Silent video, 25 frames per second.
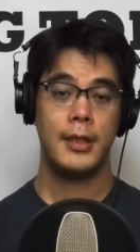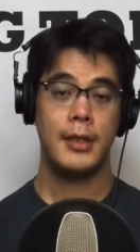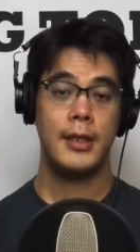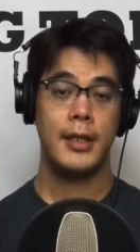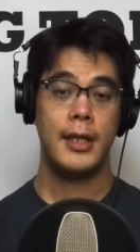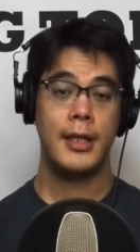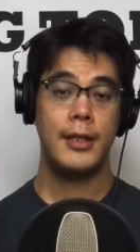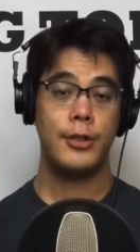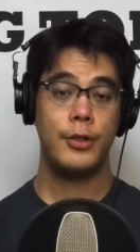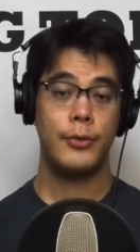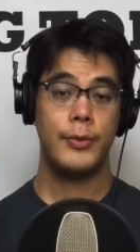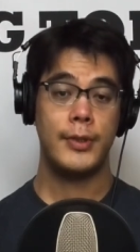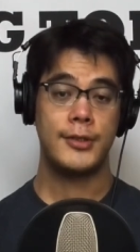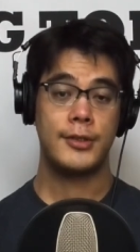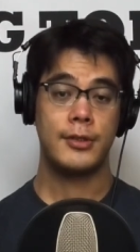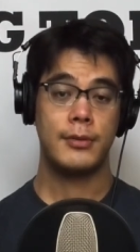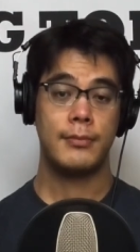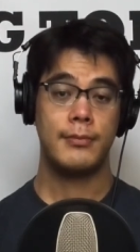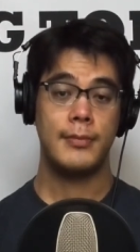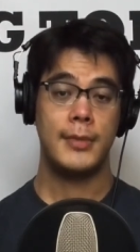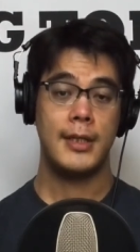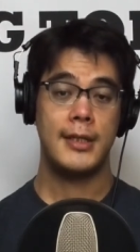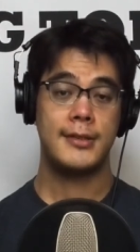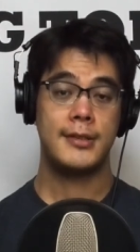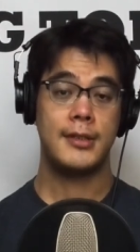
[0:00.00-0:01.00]

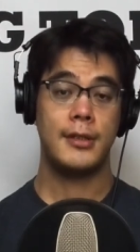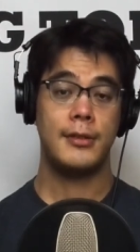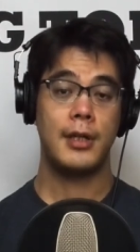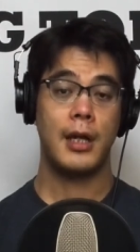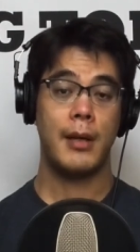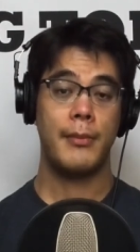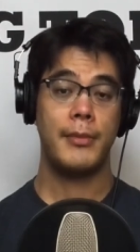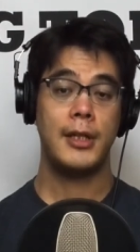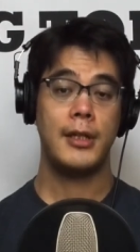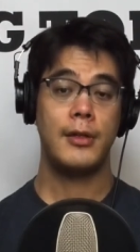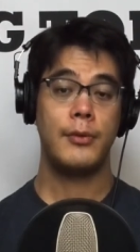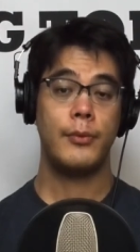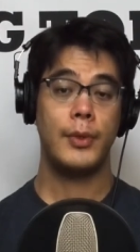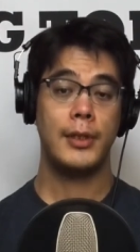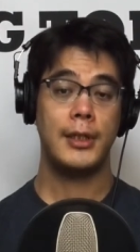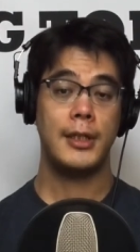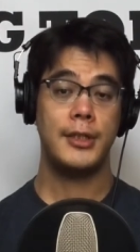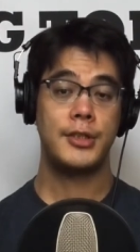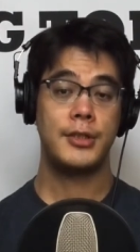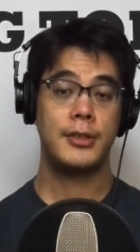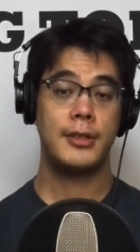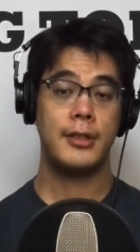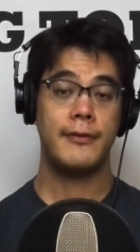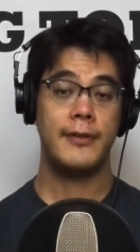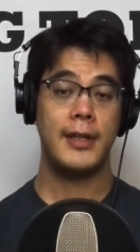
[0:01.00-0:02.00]
Hinduism is the dominant
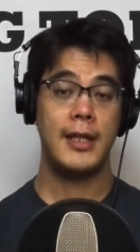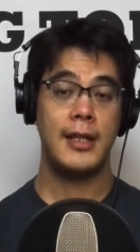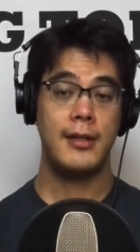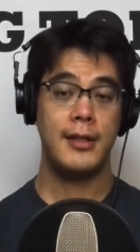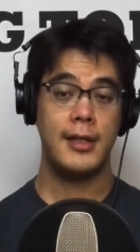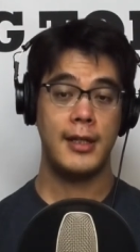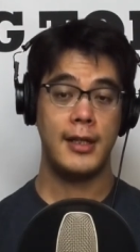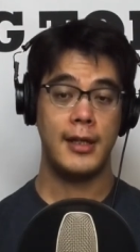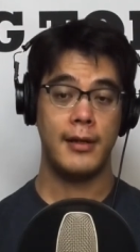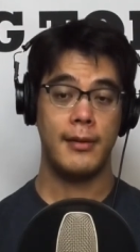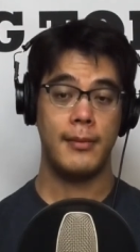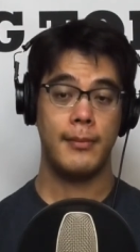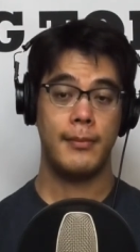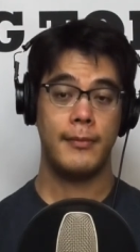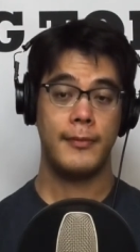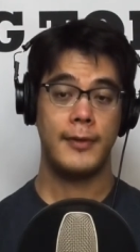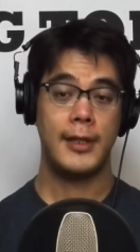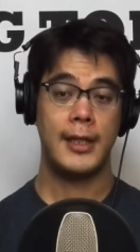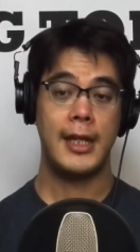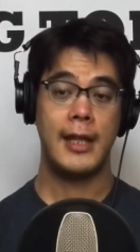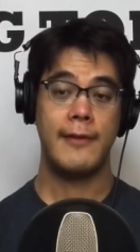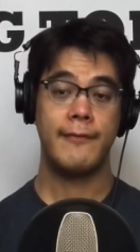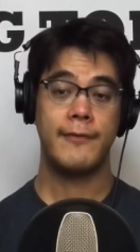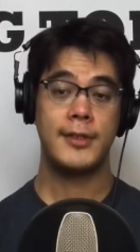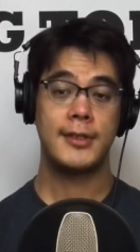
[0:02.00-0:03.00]
religion of India
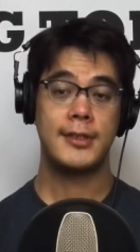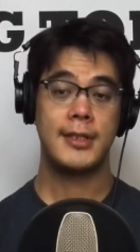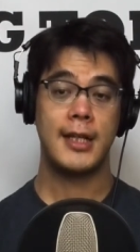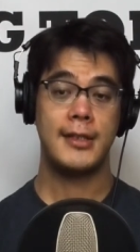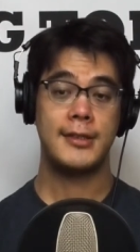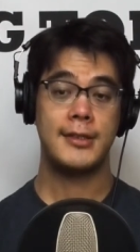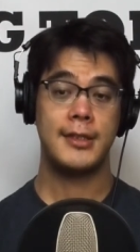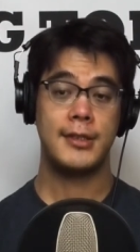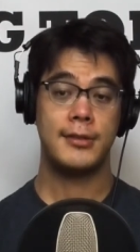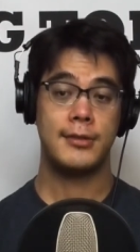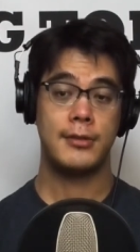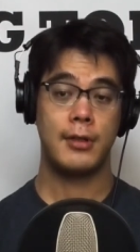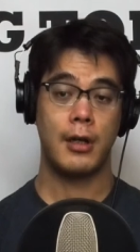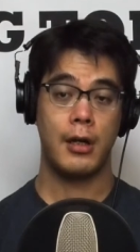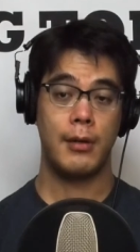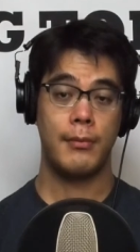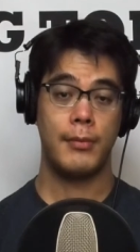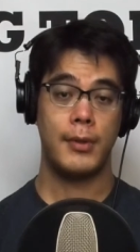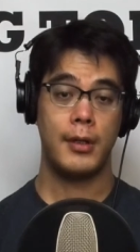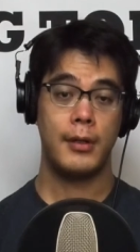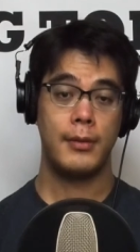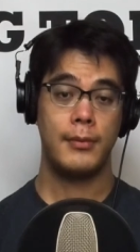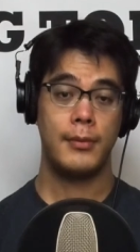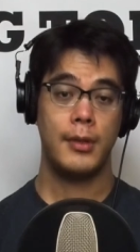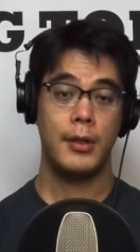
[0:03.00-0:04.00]
that emphasizes
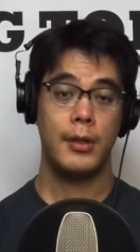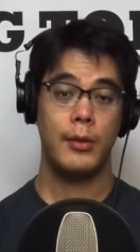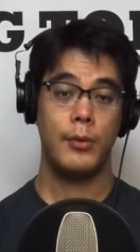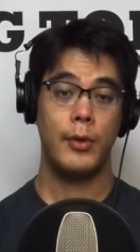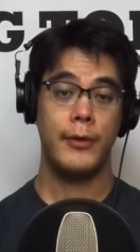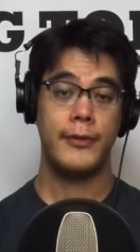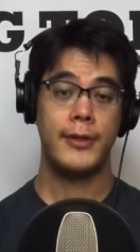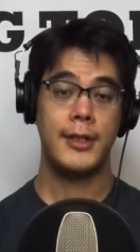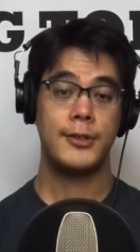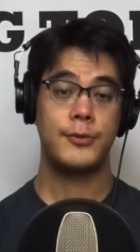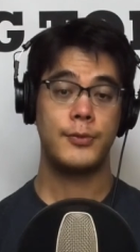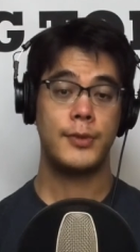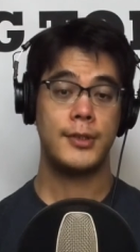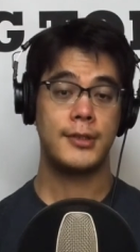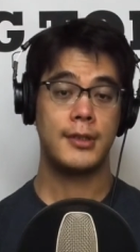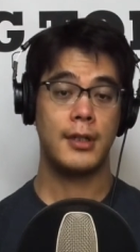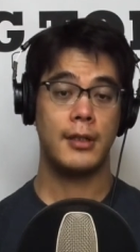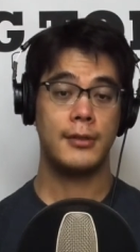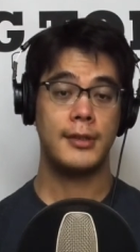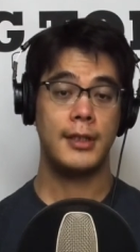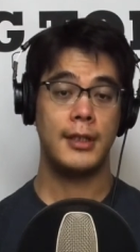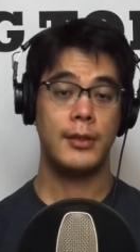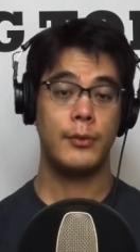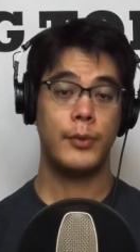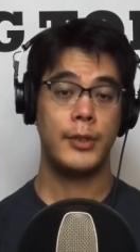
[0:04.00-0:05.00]
Dharma with its
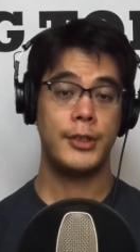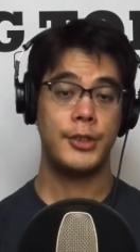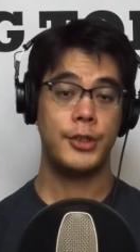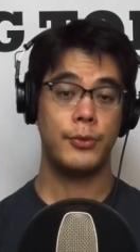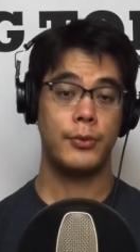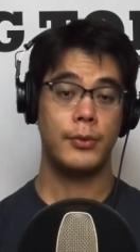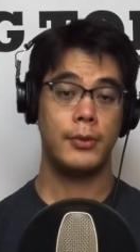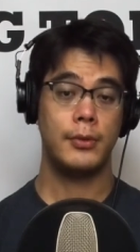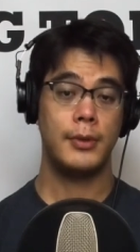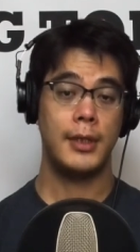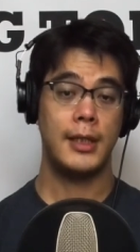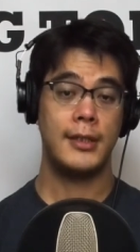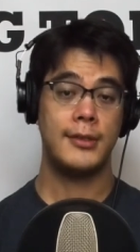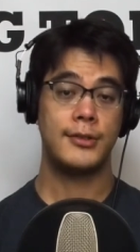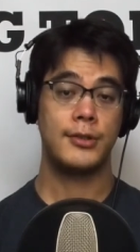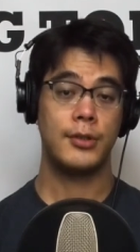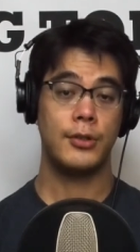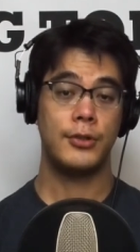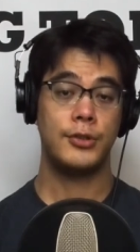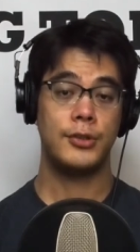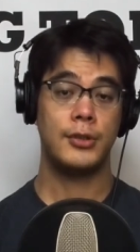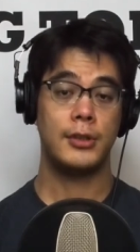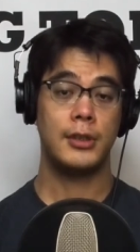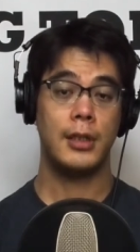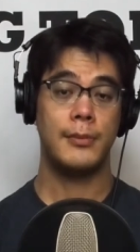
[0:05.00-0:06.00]
resulting ritual and
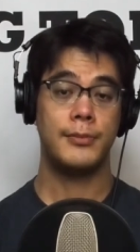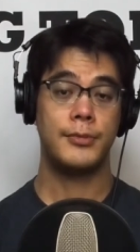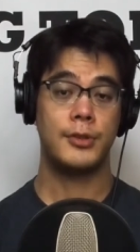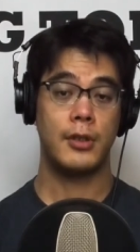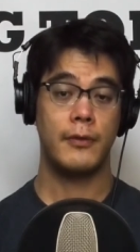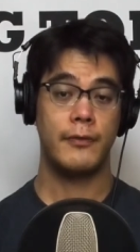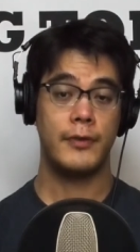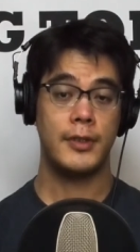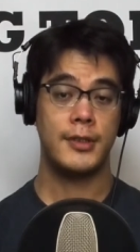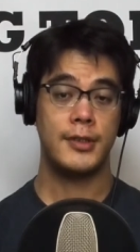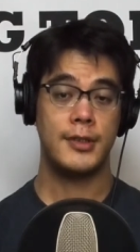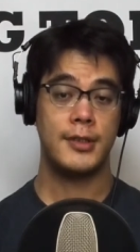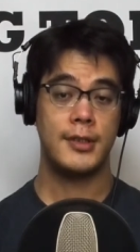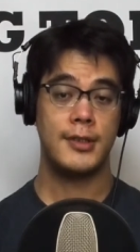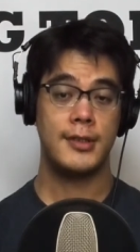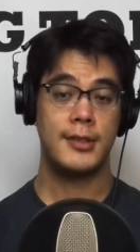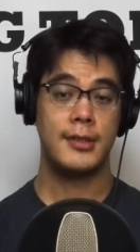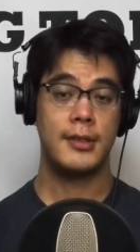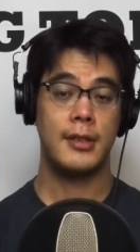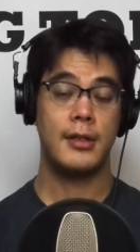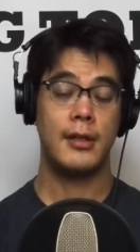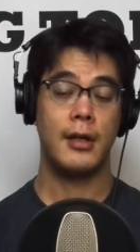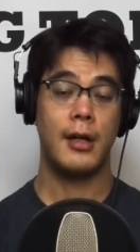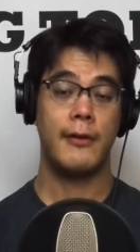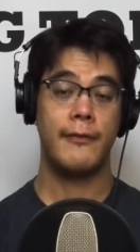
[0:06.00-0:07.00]
social observances
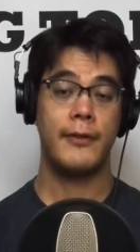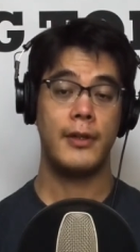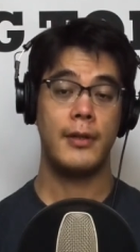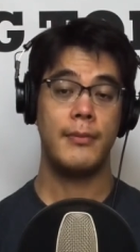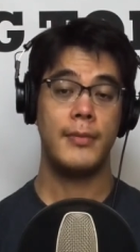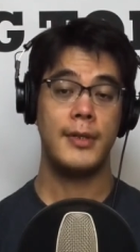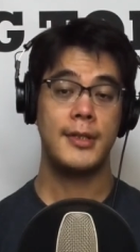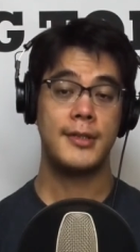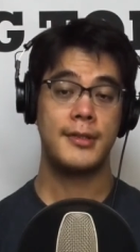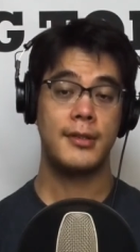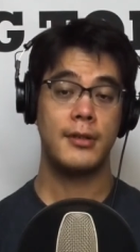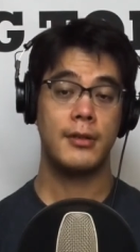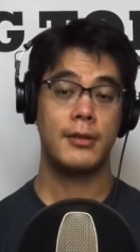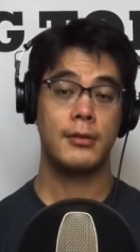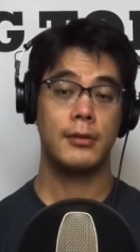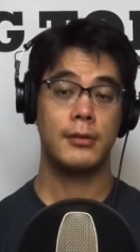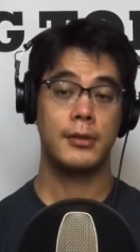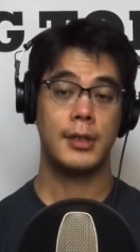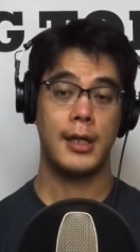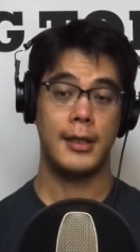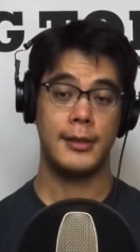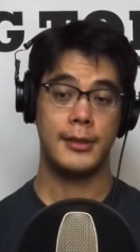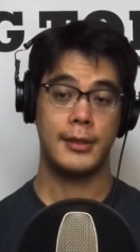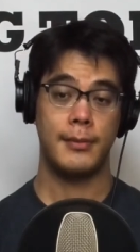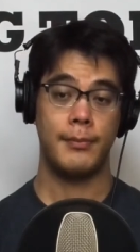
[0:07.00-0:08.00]
and often mystical
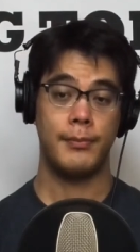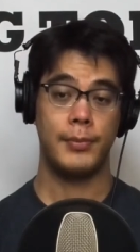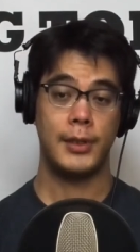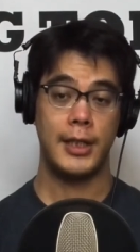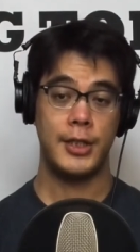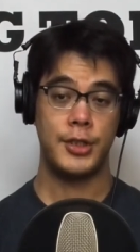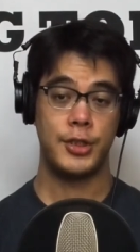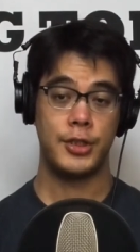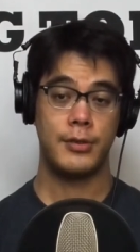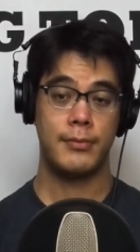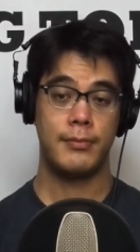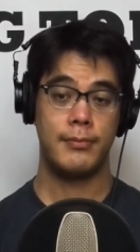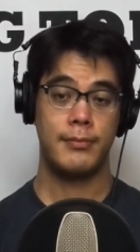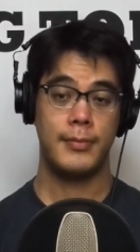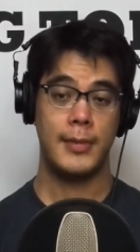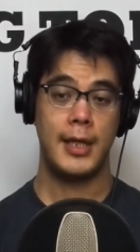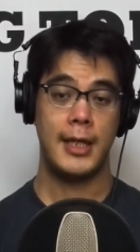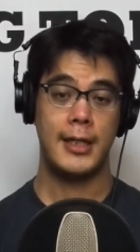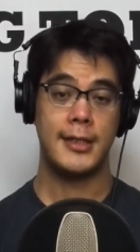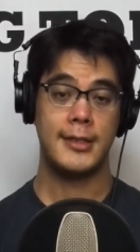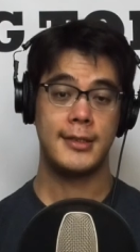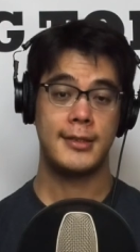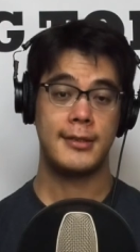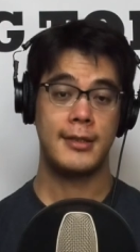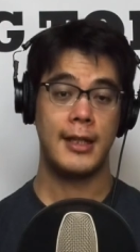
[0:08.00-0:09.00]
contemplation
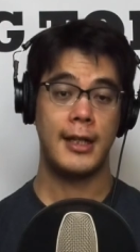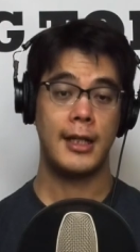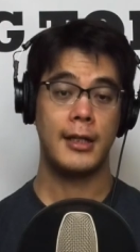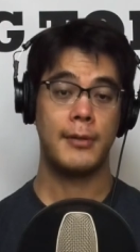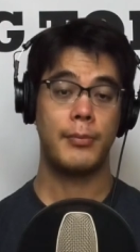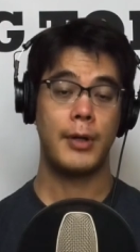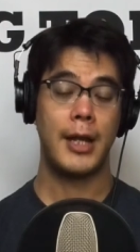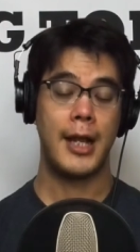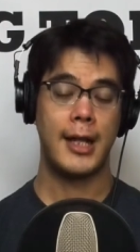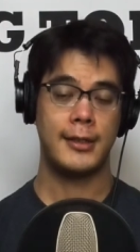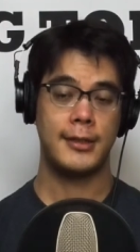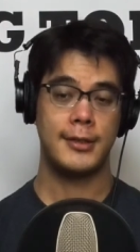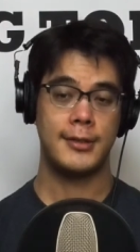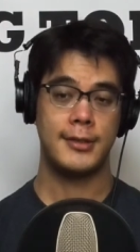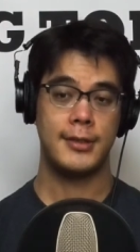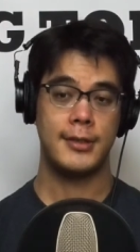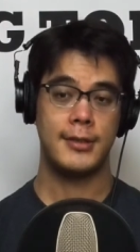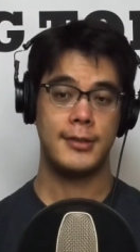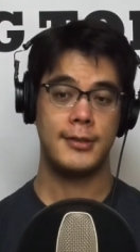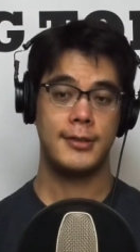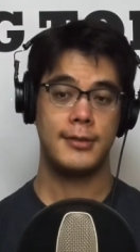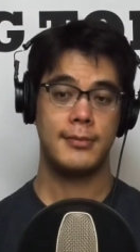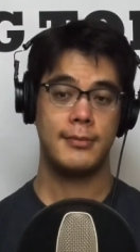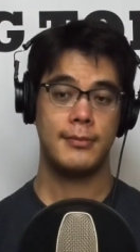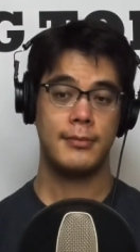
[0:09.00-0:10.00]
and aesthetic
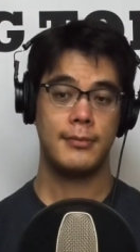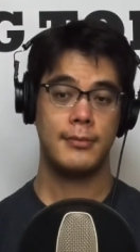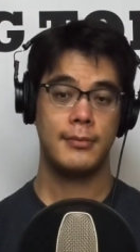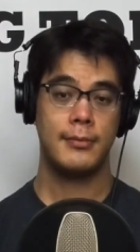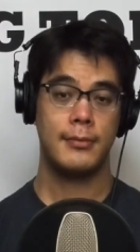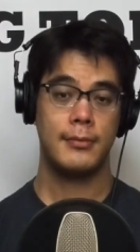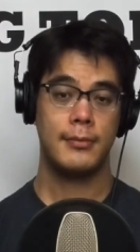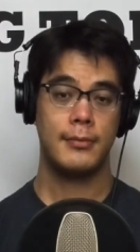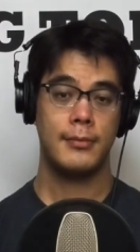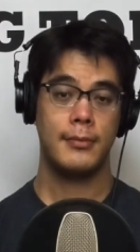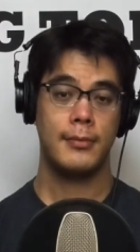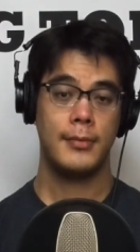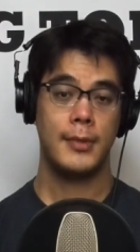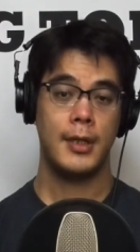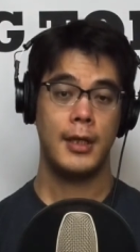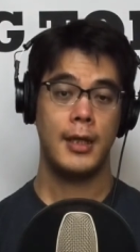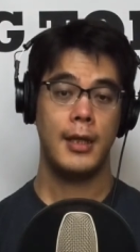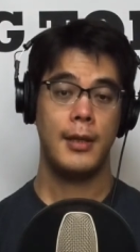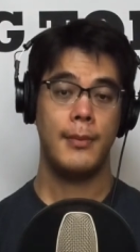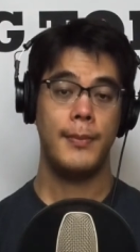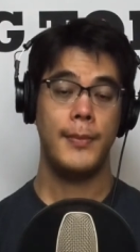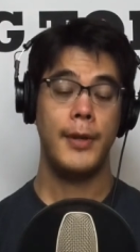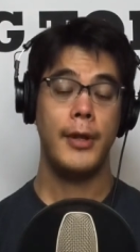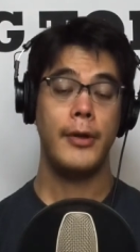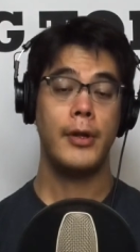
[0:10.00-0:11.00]
practices.
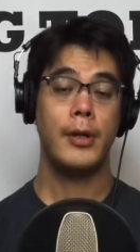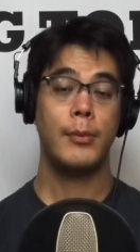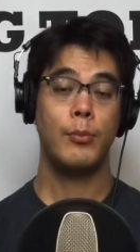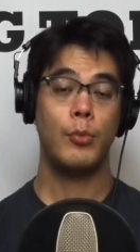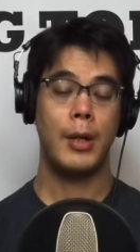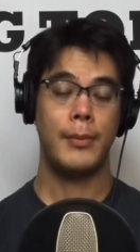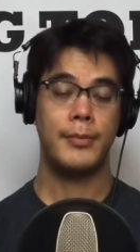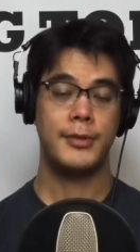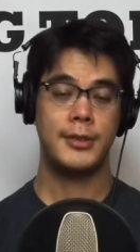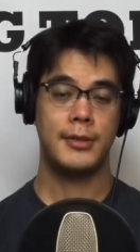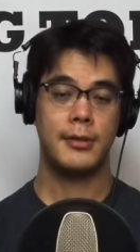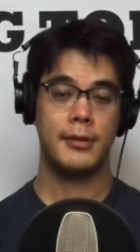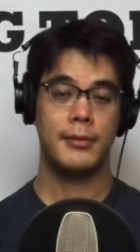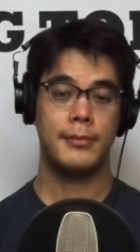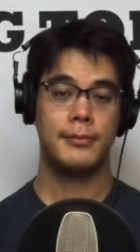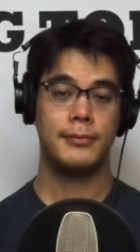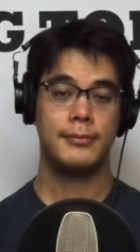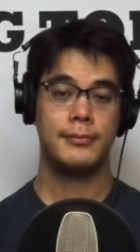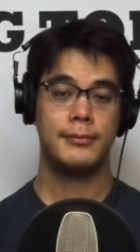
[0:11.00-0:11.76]
Merriam Webster.